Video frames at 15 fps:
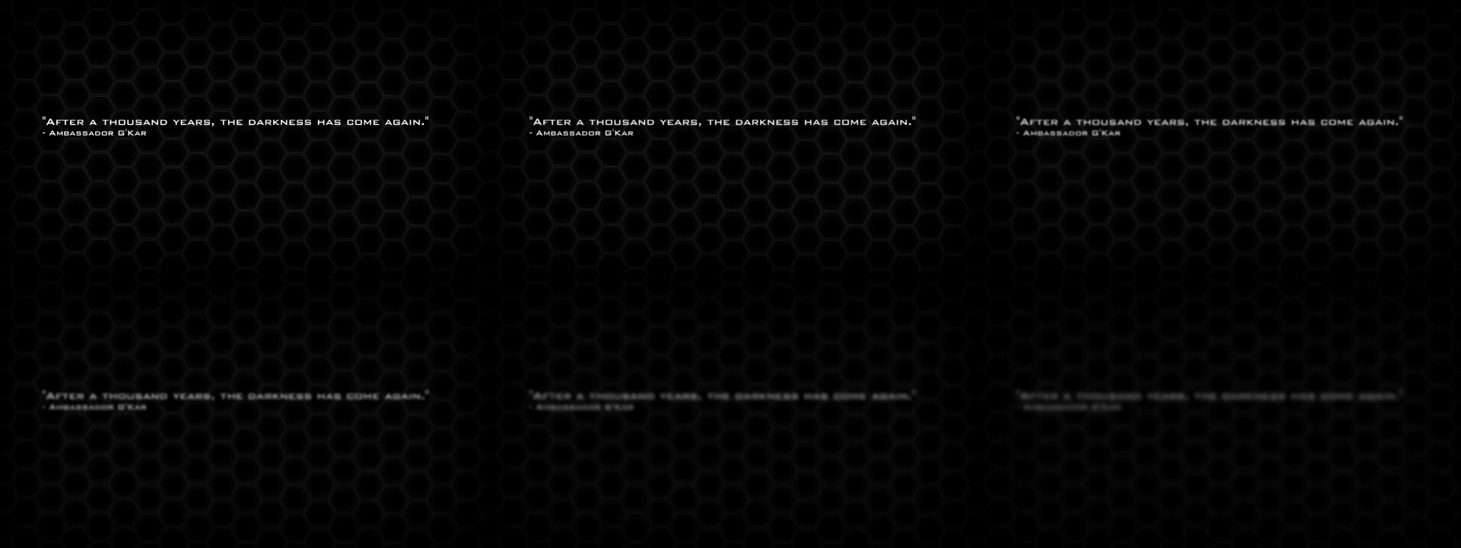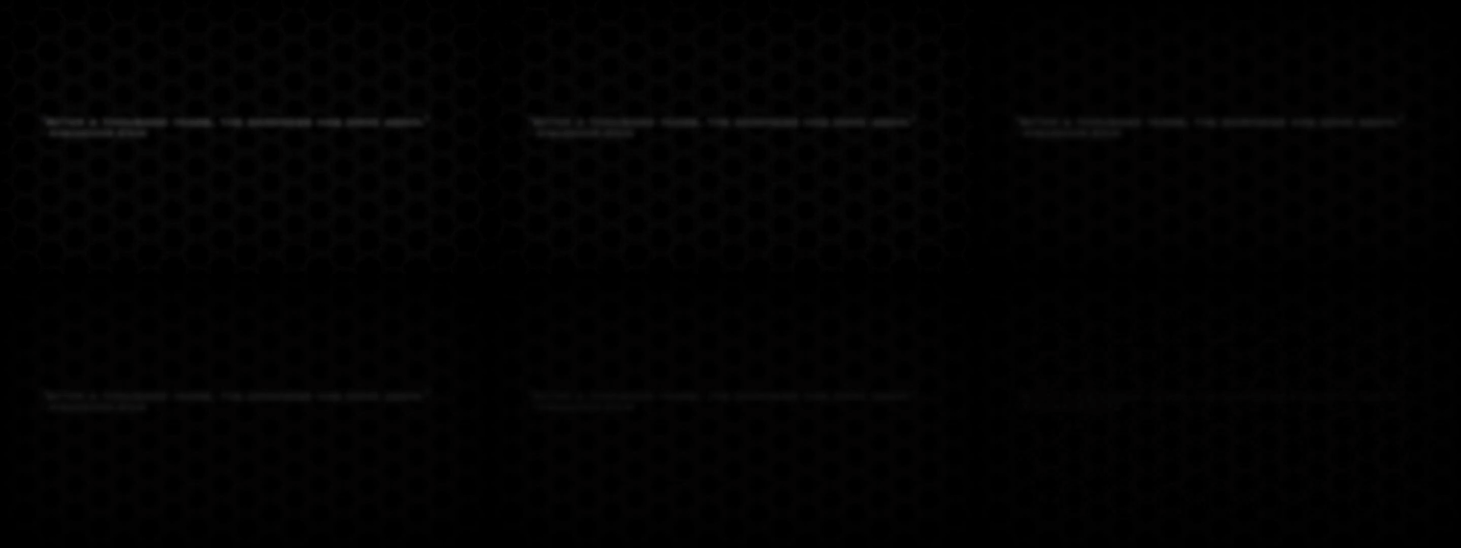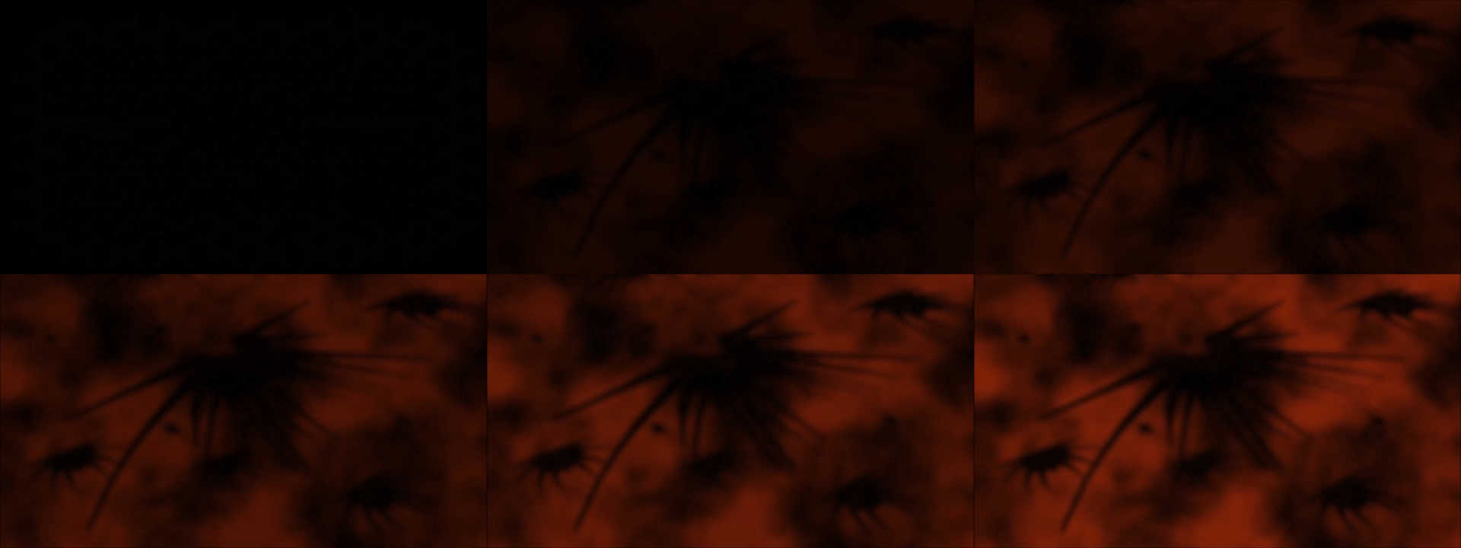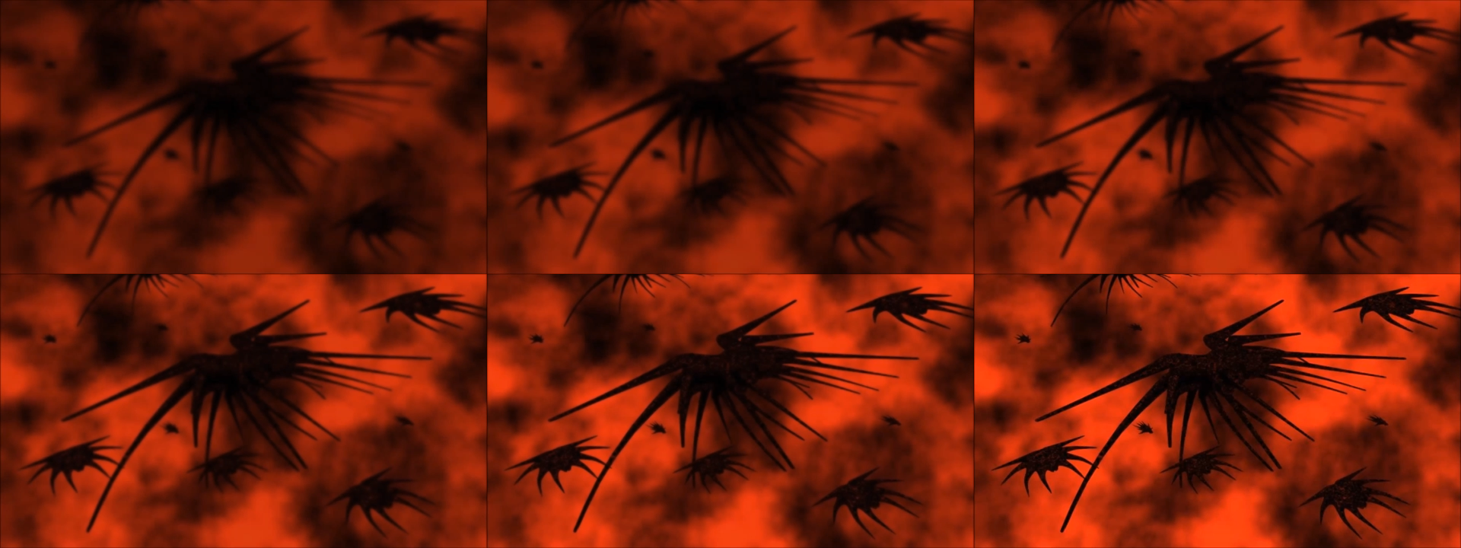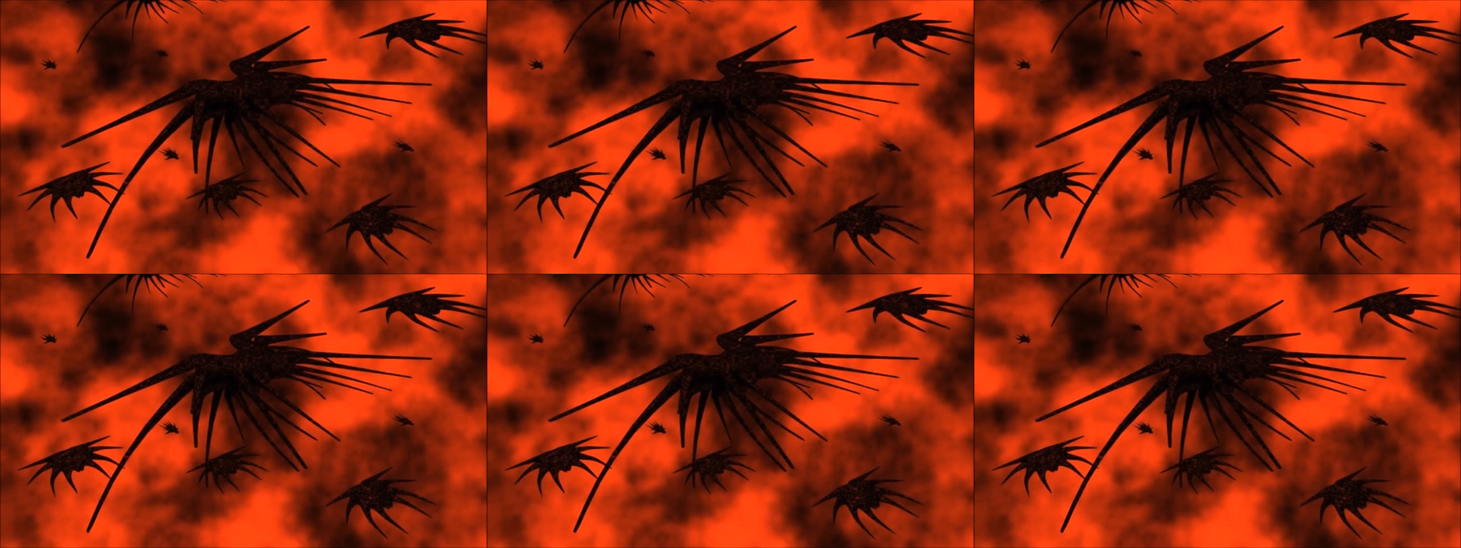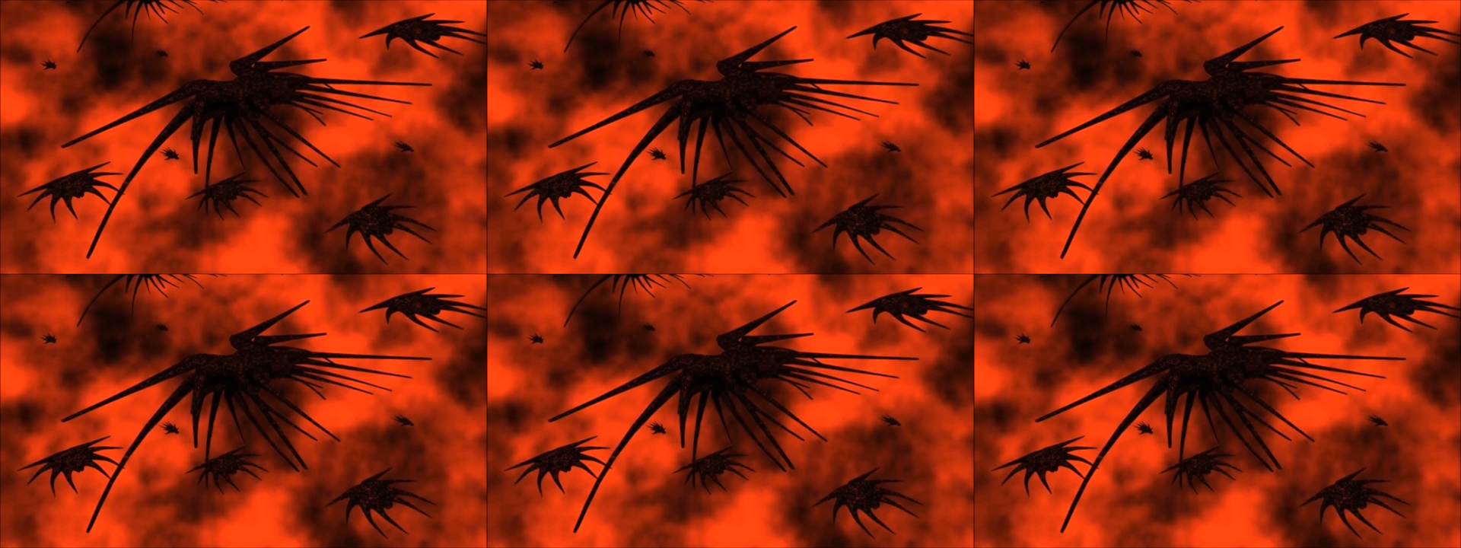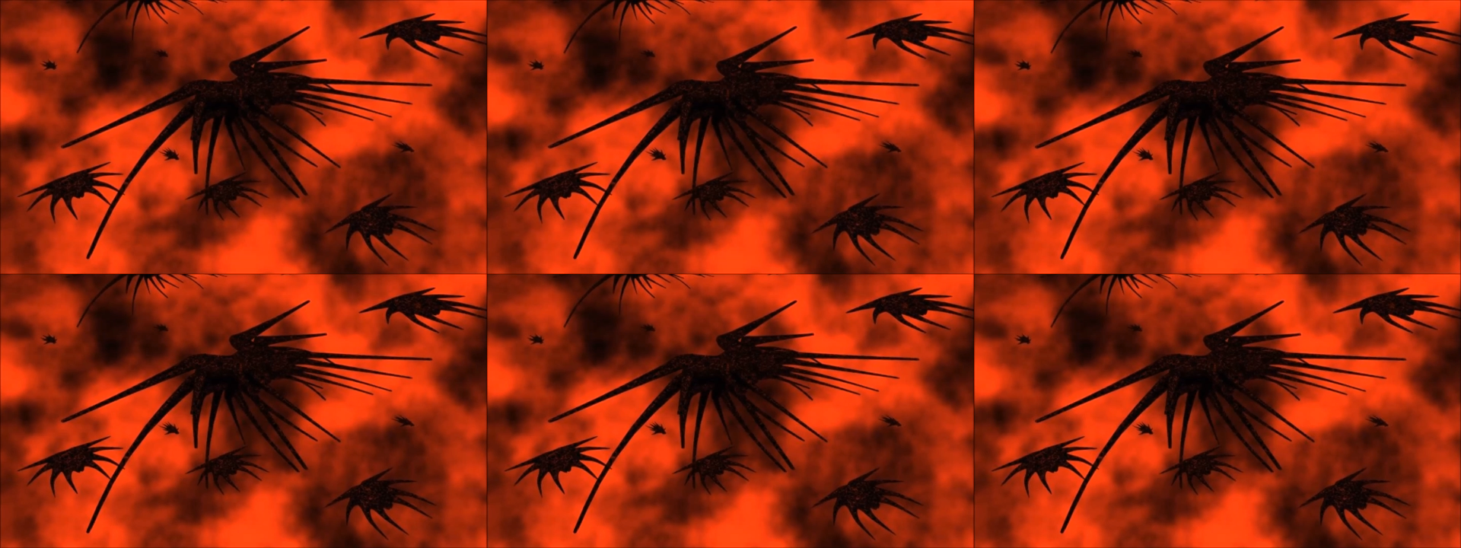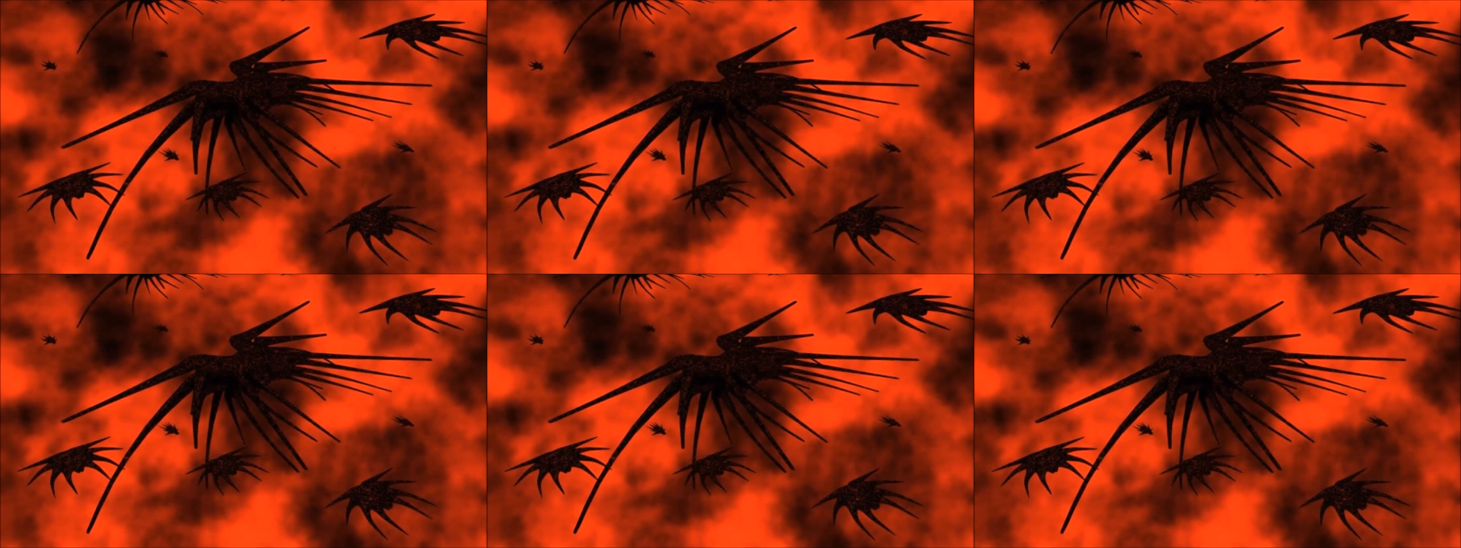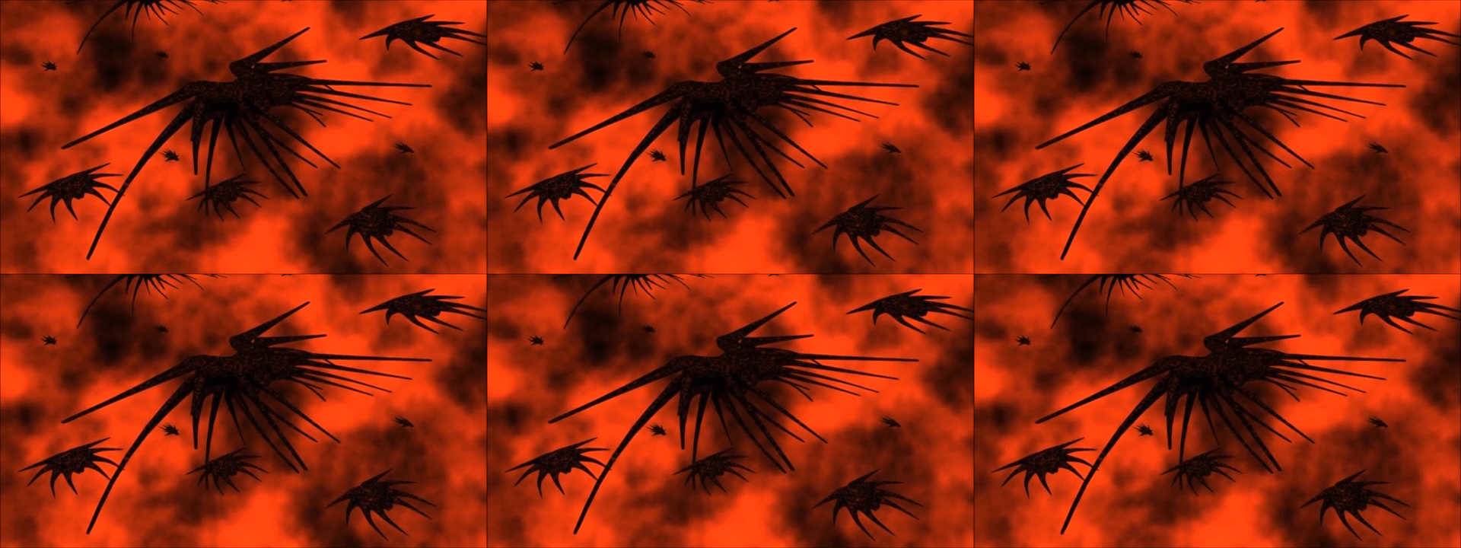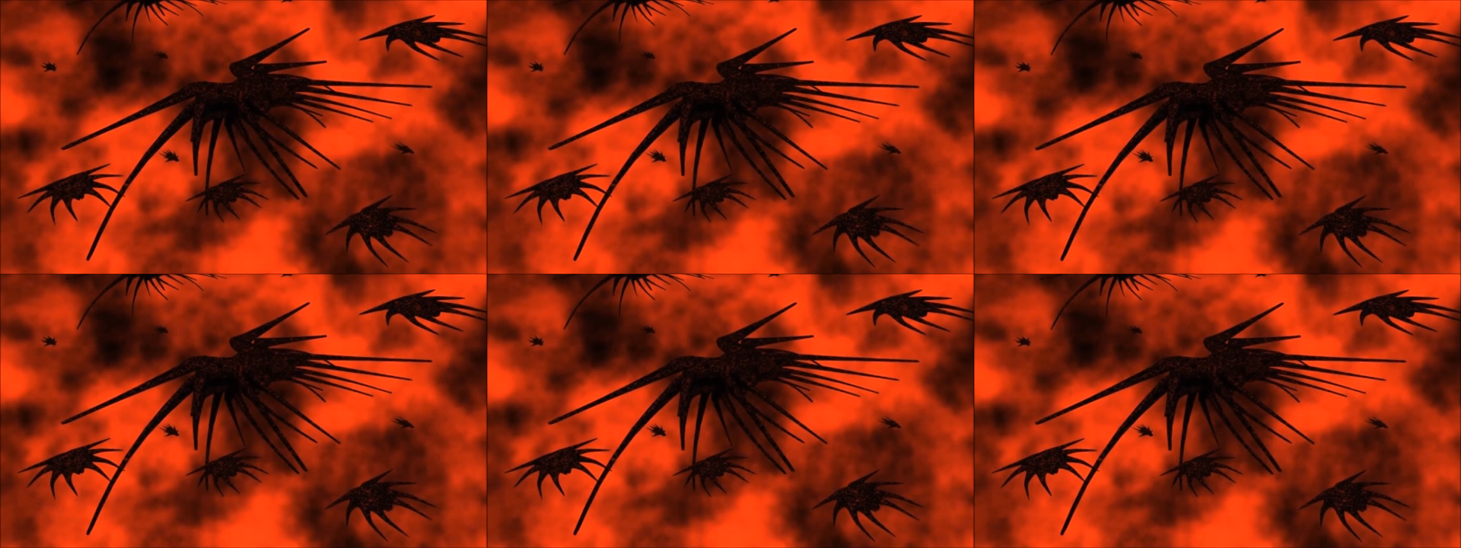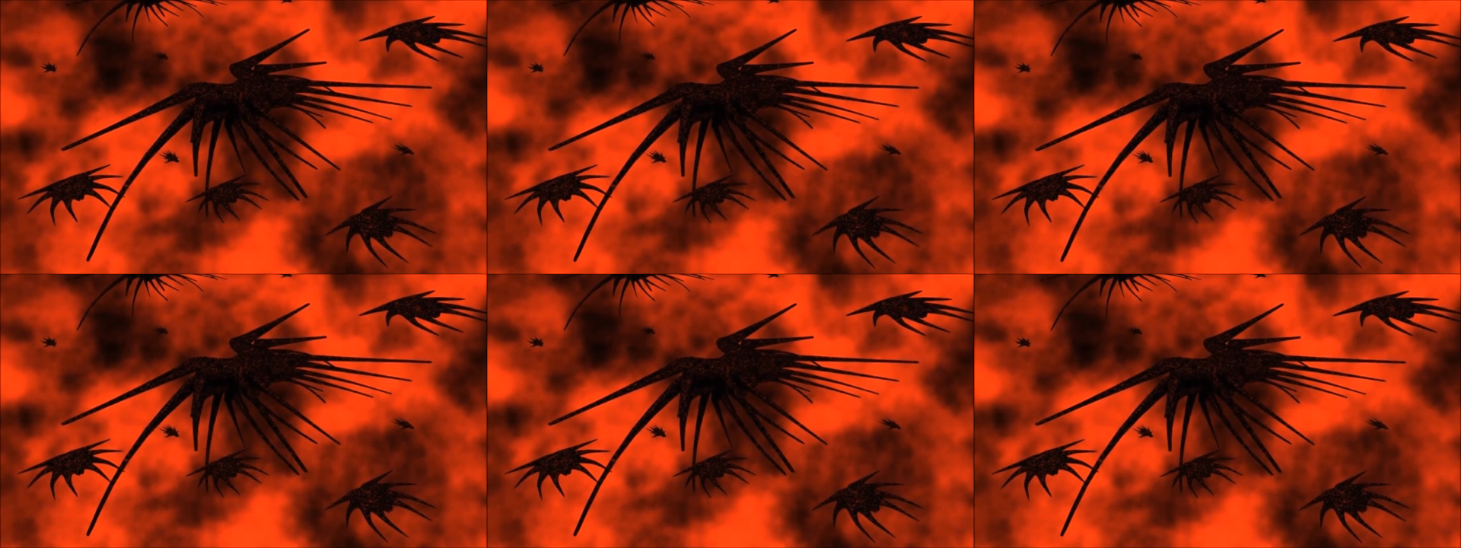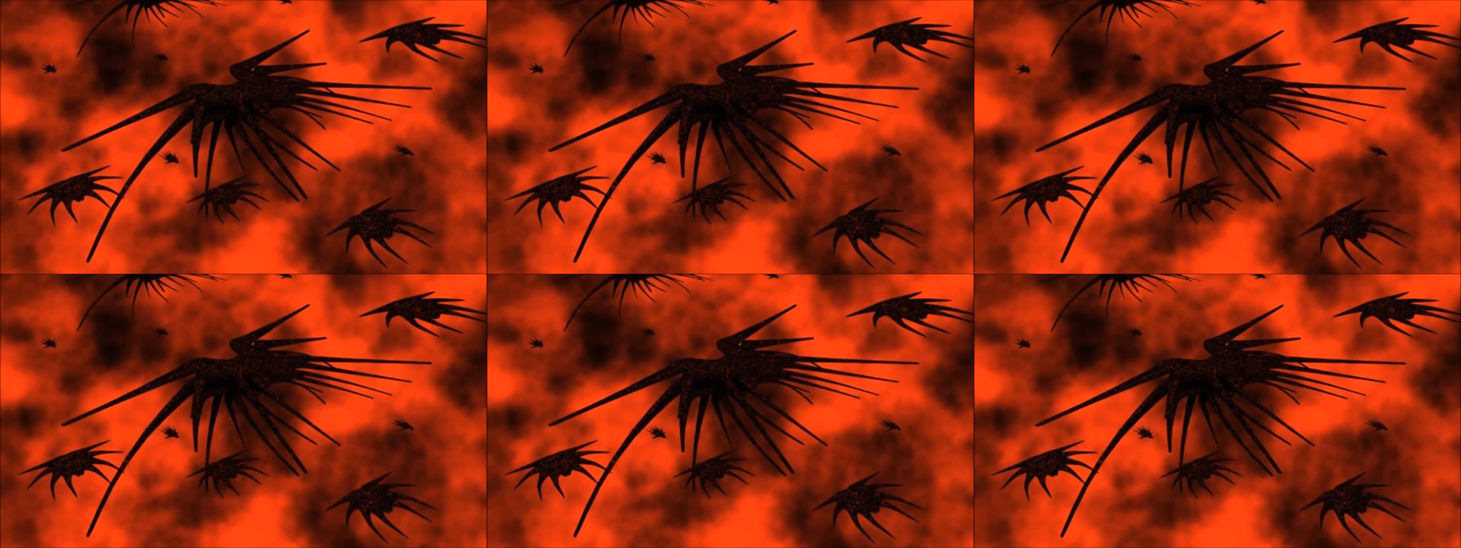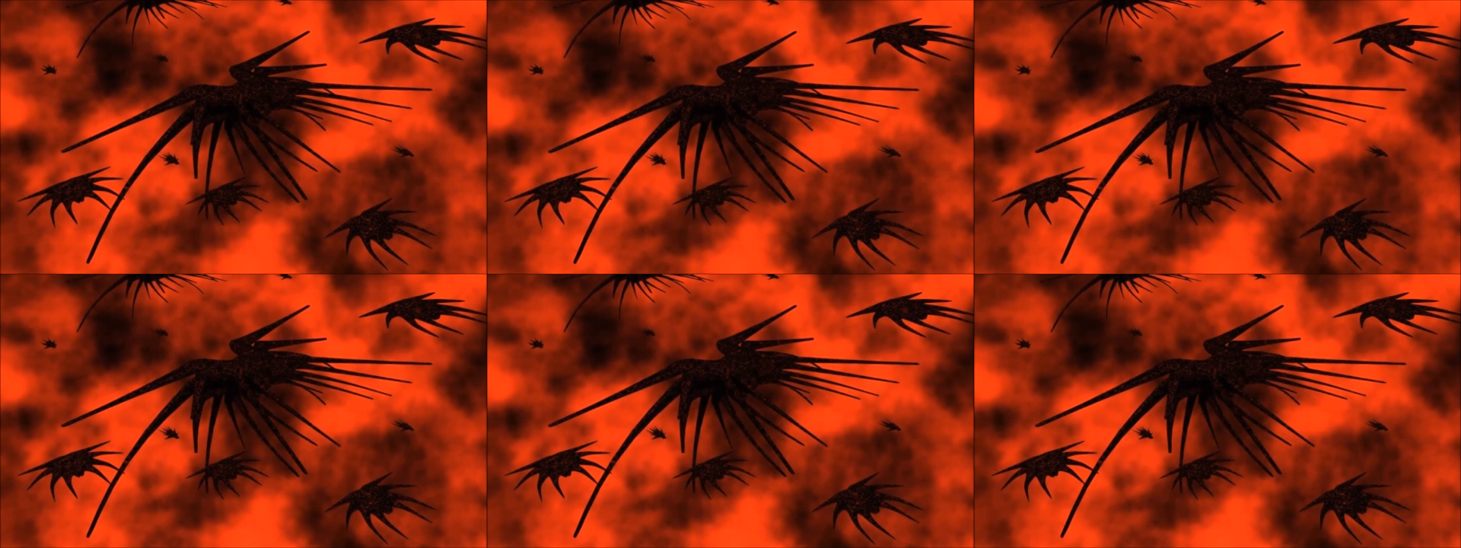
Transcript: [unreadable: no face in view]